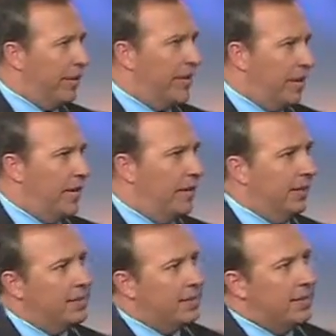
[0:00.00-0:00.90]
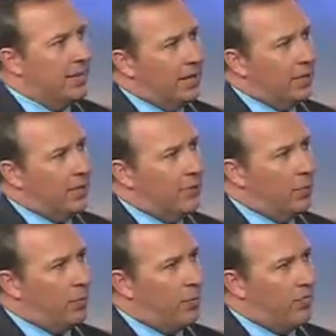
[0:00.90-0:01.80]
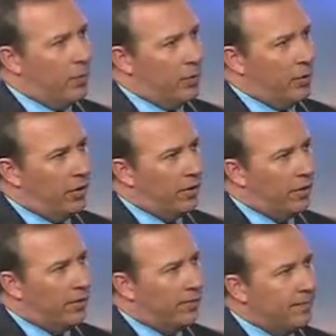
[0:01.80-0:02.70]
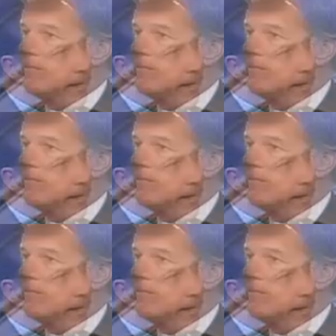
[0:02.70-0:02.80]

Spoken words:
bring Connecticut if you were part of a minority party?